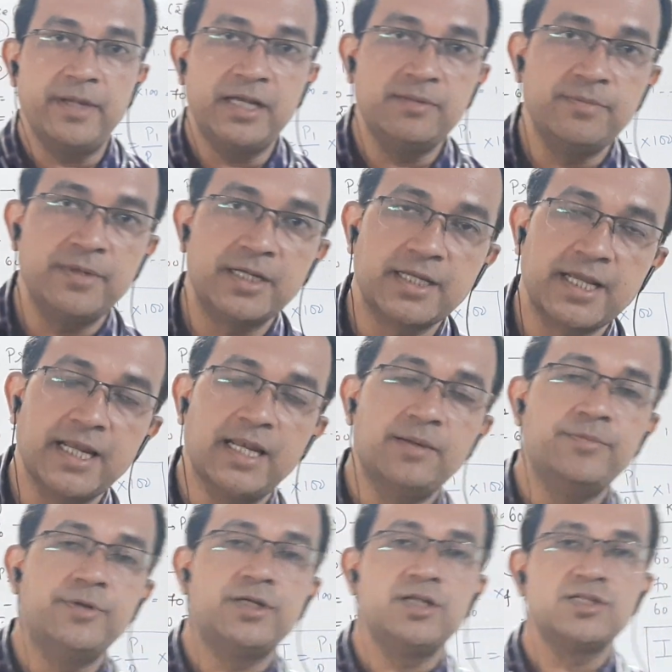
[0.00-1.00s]
man-made
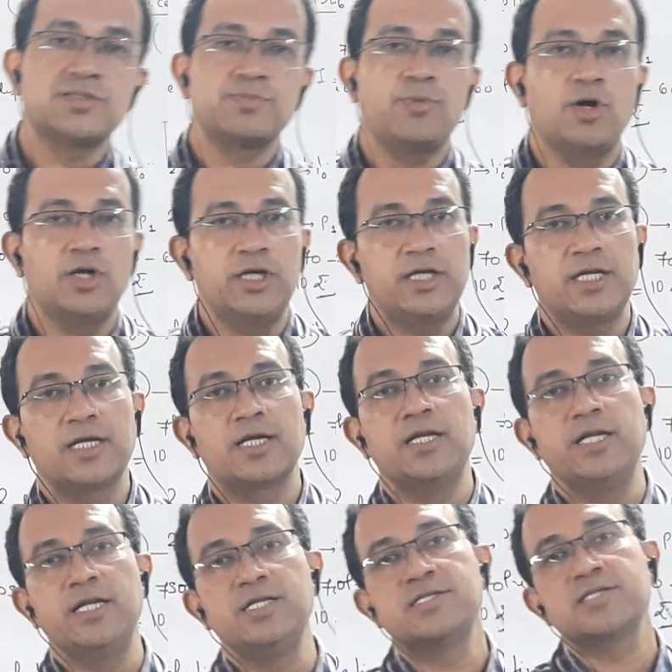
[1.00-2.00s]
calamities,
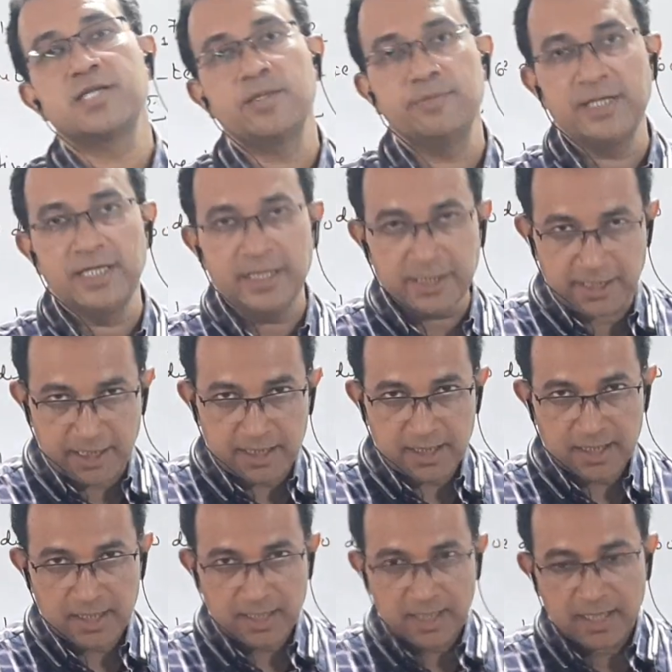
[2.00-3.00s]
political
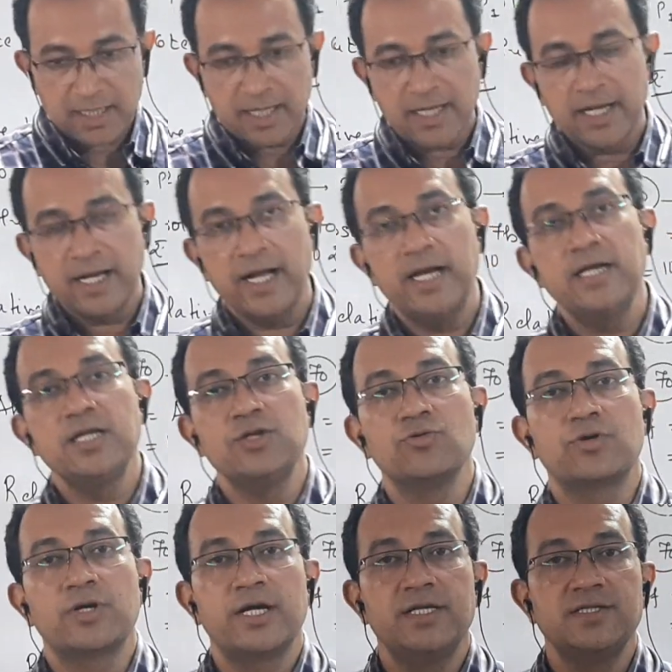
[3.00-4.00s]
instability, and
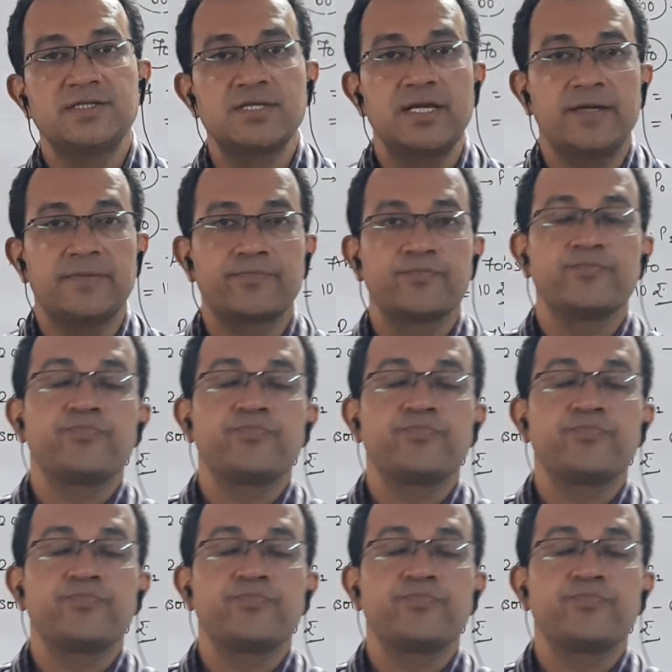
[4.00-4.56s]
you can say